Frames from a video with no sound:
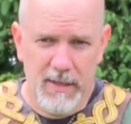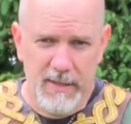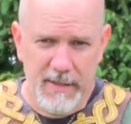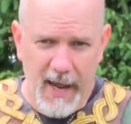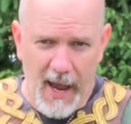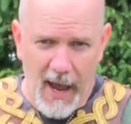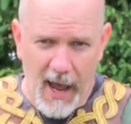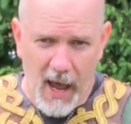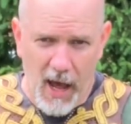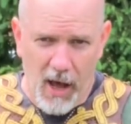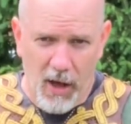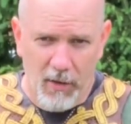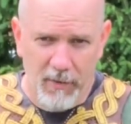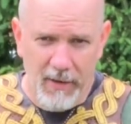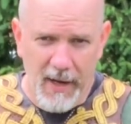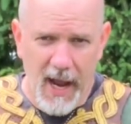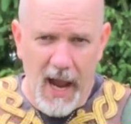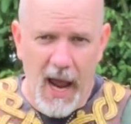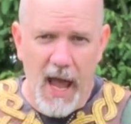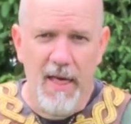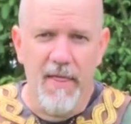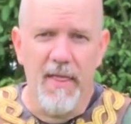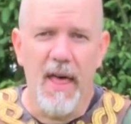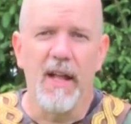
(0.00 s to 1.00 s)
down
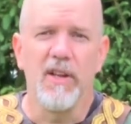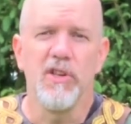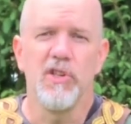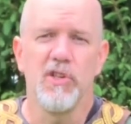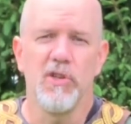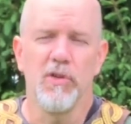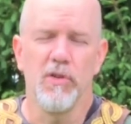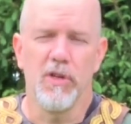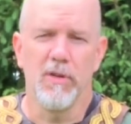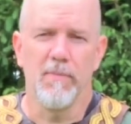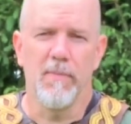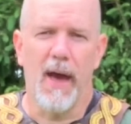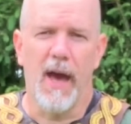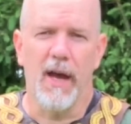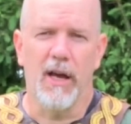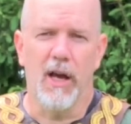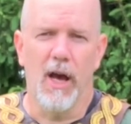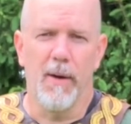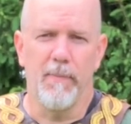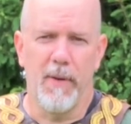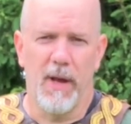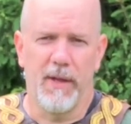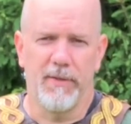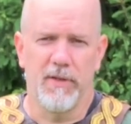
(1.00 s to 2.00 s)
and then shooting back
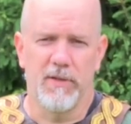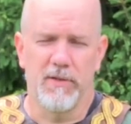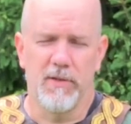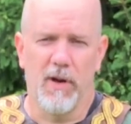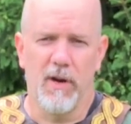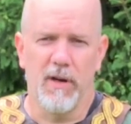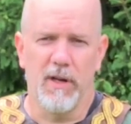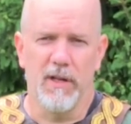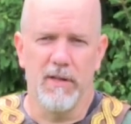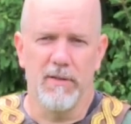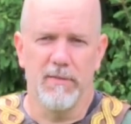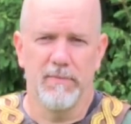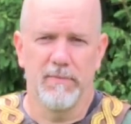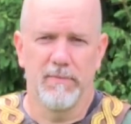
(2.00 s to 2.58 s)
up at the target.